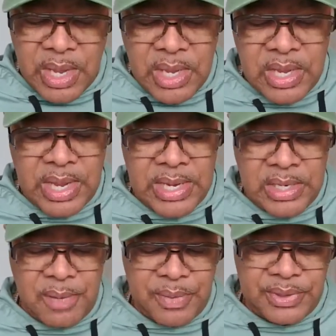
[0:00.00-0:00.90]
And
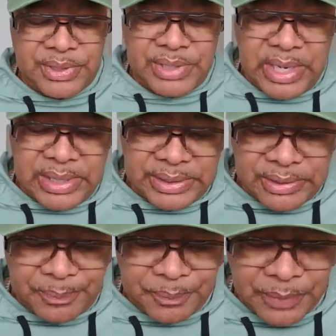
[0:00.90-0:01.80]
number 6,
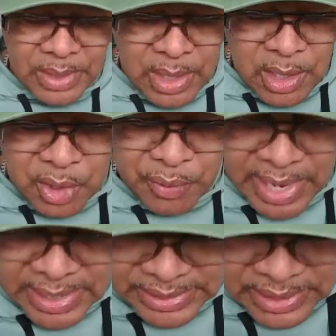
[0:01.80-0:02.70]

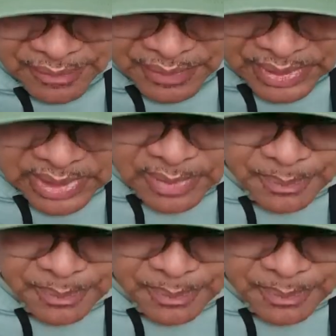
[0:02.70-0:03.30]
creativity.